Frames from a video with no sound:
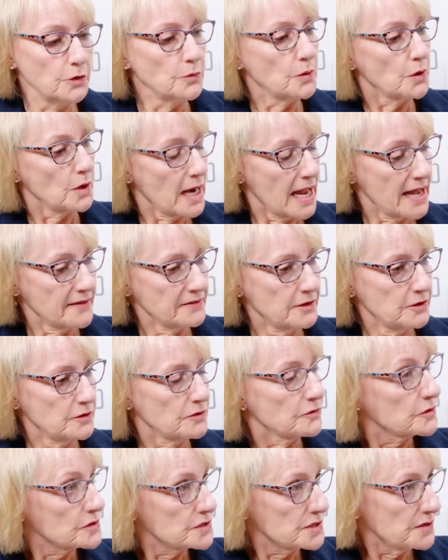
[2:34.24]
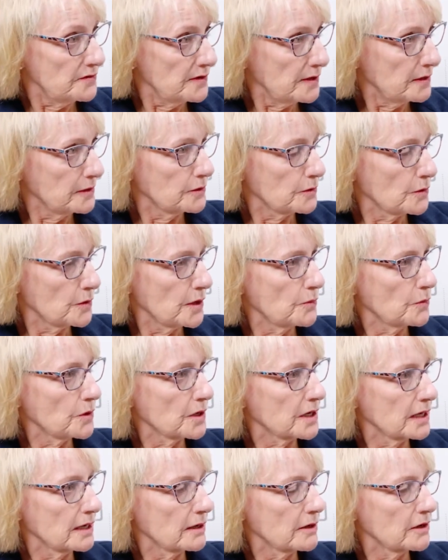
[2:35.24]
you were at the University of Illinois
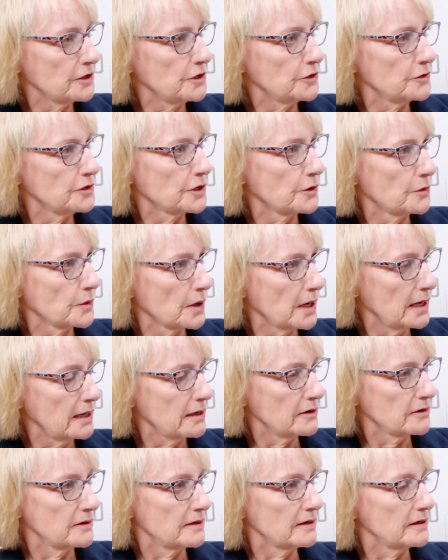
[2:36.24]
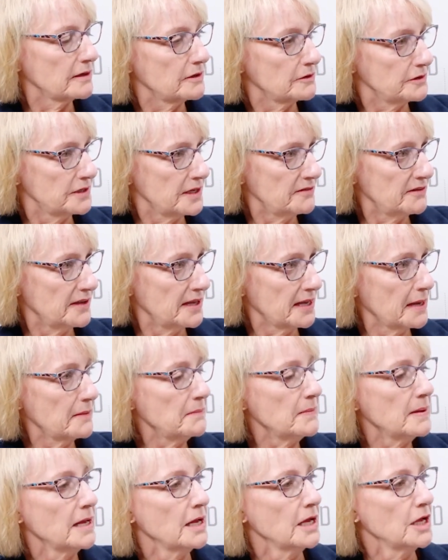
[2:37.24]
working on your degree, your
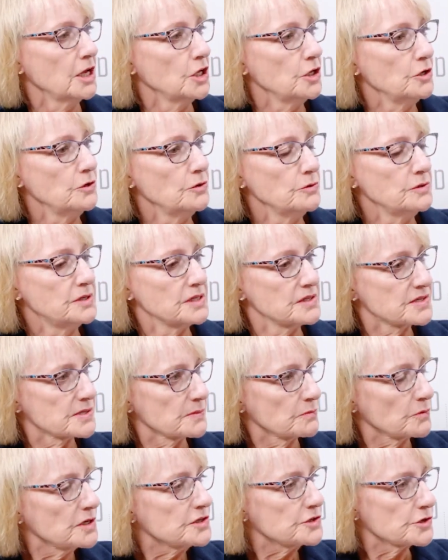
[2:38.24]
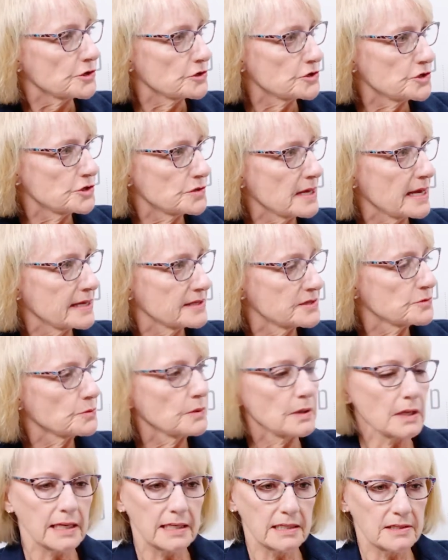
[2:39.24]
DVM, you did some research that's
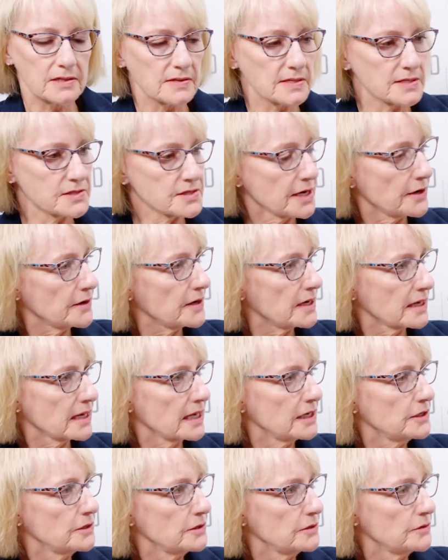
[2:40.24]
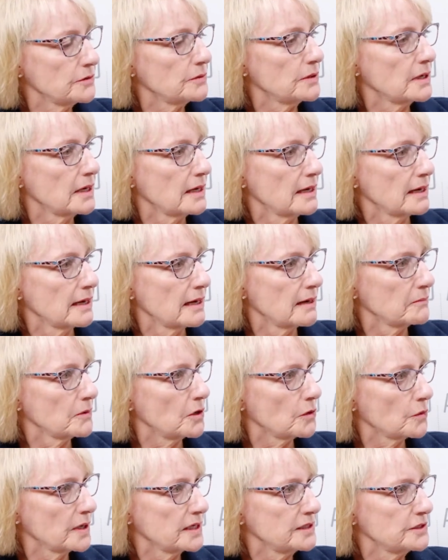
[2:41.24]
related to this area. Can you
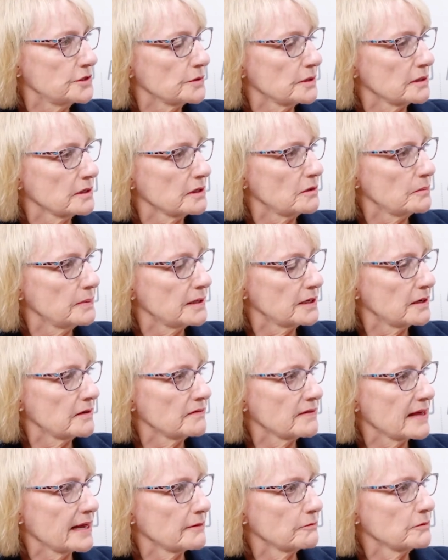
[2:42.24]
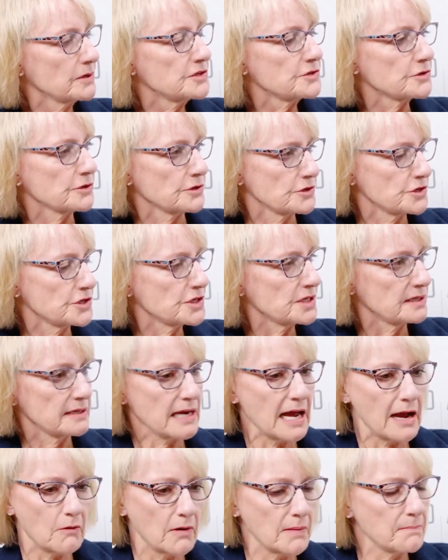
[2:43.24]
go into a little bit of that research and
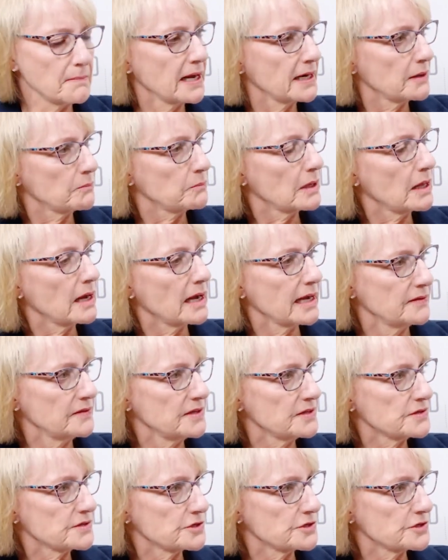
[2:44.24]
how it might apply in these